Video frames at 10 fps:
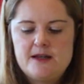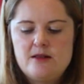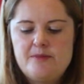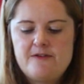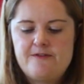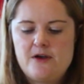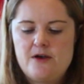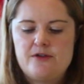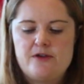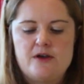a little bit
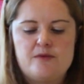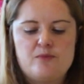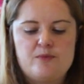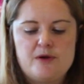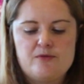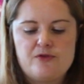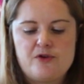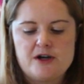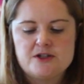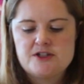further in
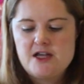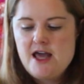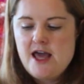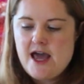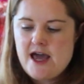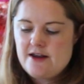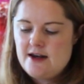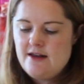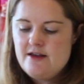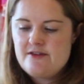front. And I
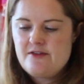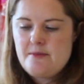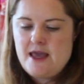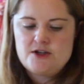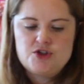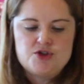like to make